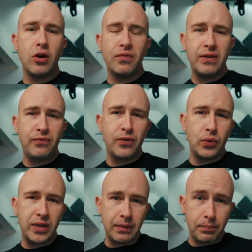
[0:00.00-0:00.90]
of a
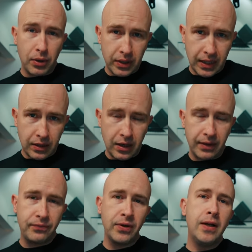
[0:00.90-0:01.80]
folding pocket
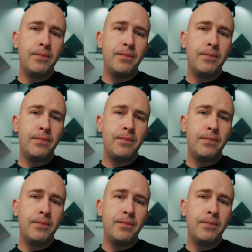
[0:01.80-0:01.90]
knife,